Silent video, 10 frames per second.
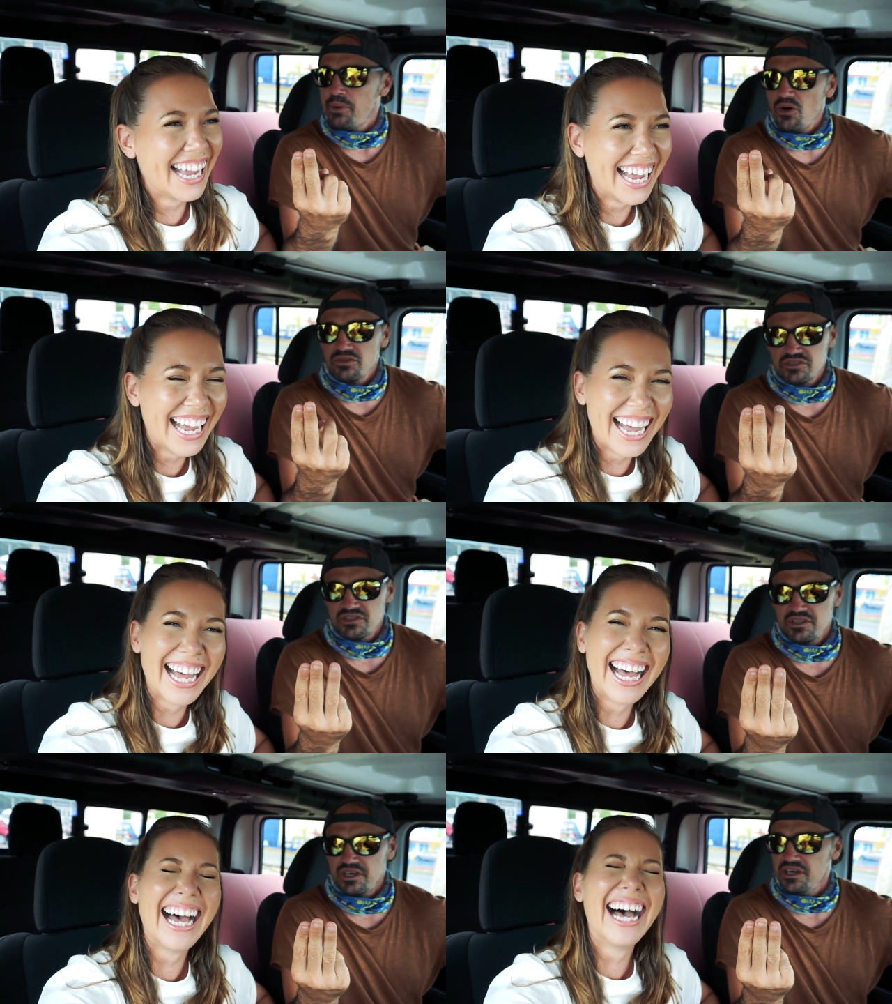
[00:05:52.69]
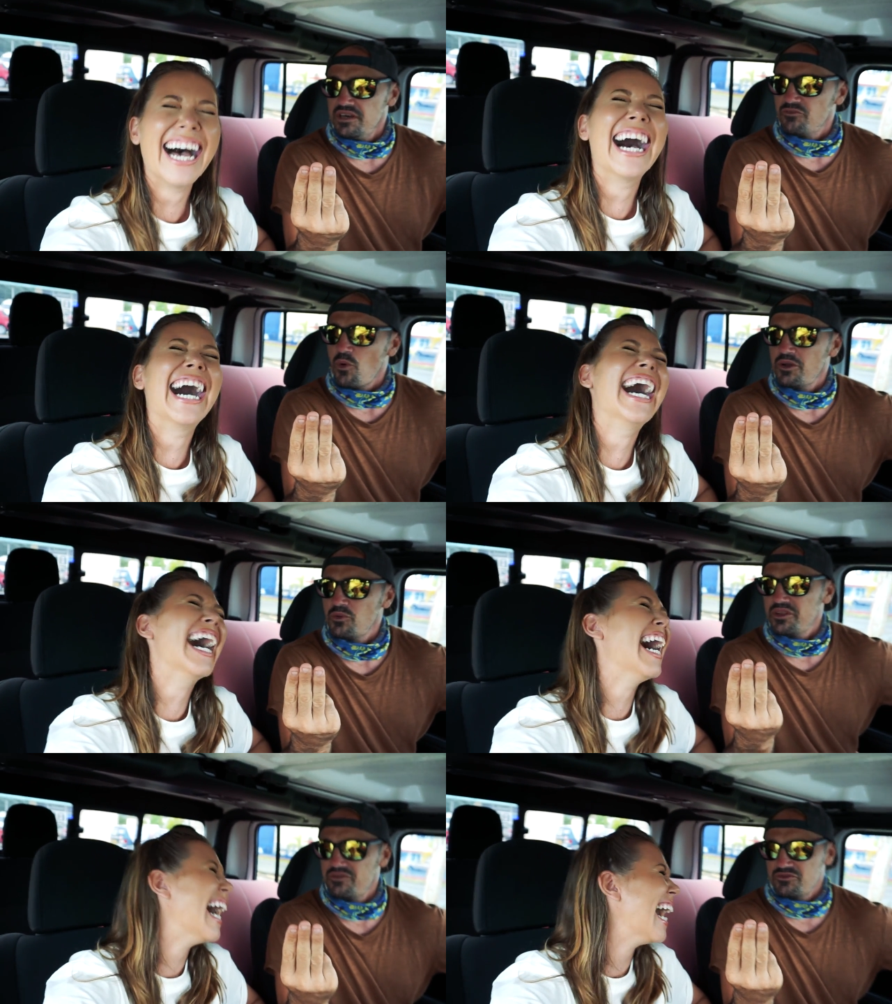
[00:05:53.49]
Speaker 1: bolts, the one
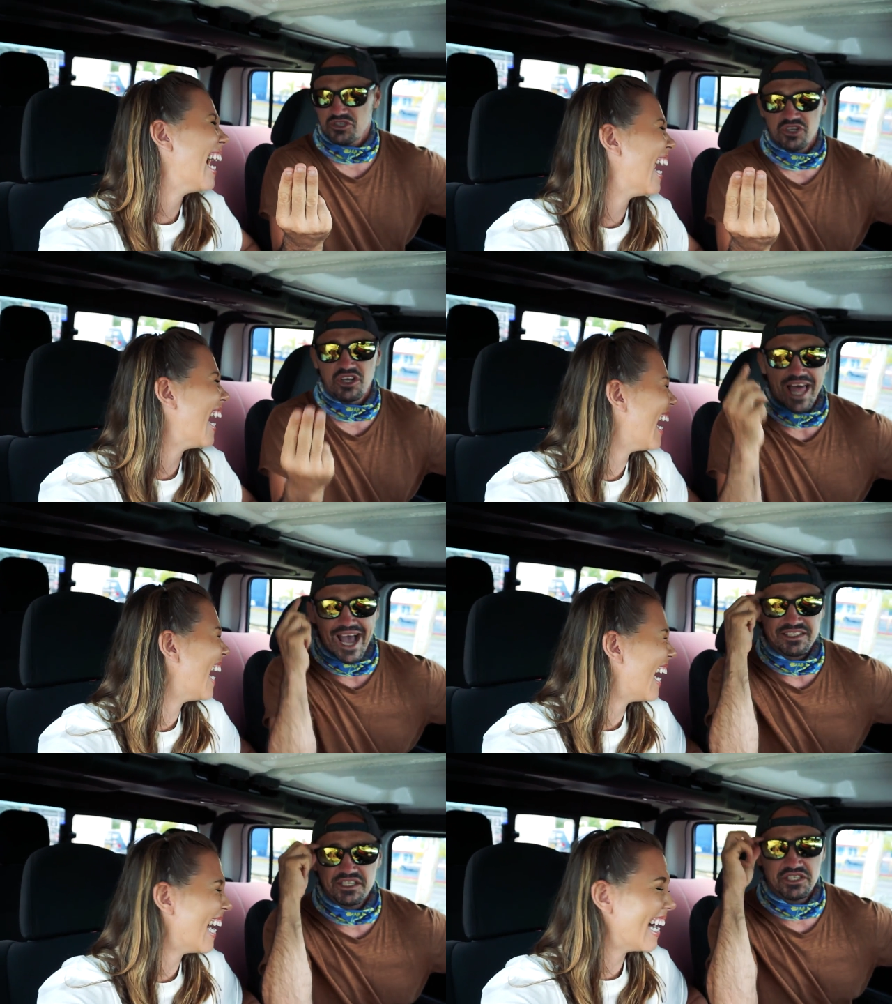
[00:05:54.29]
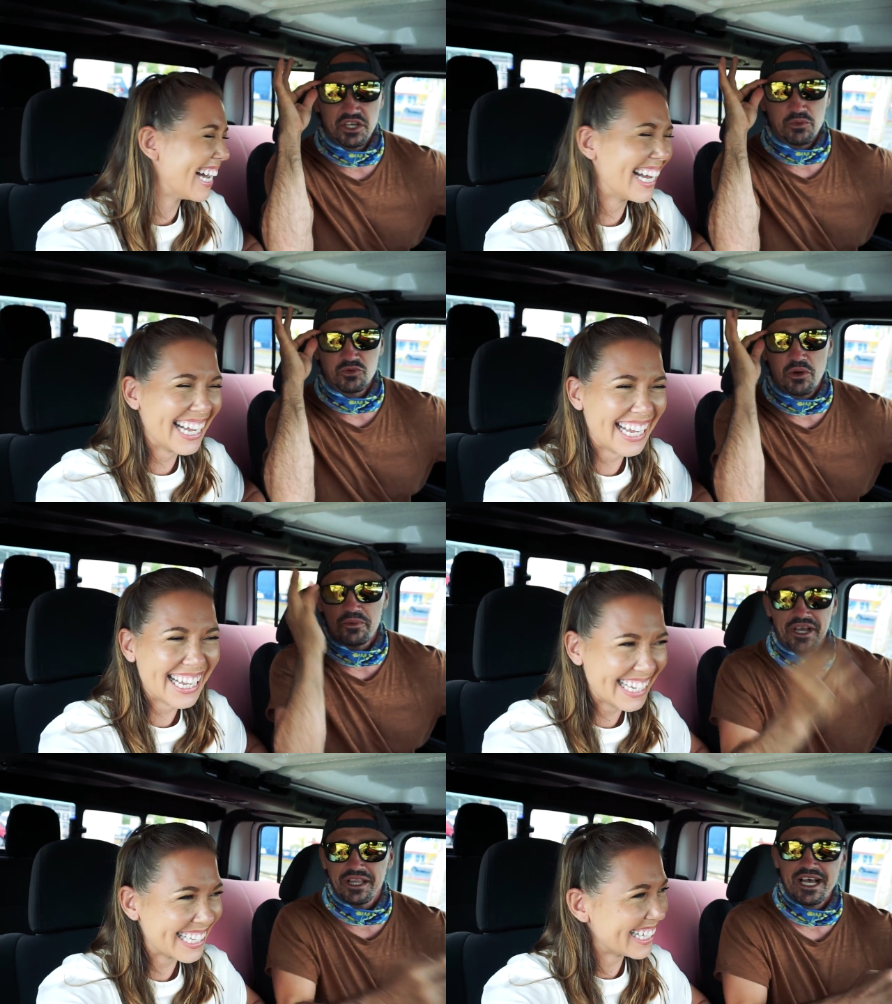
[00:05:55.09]
with just glasses. There was one
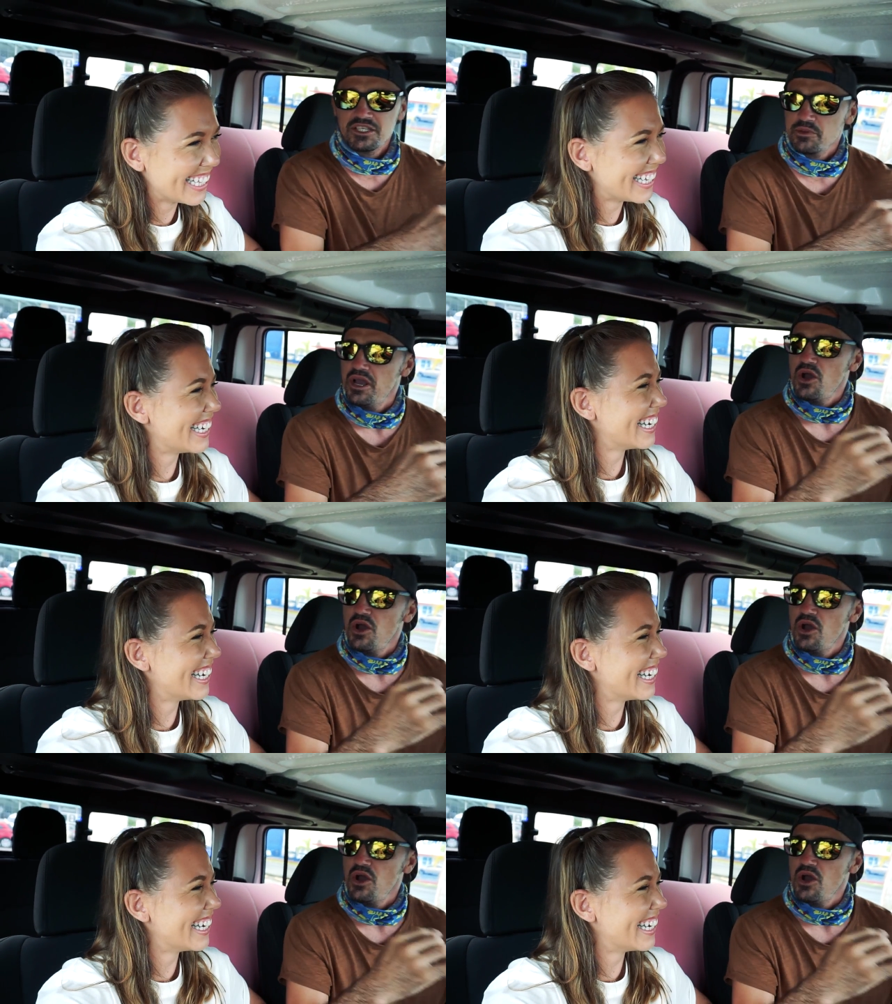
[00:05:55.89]
with the glasses.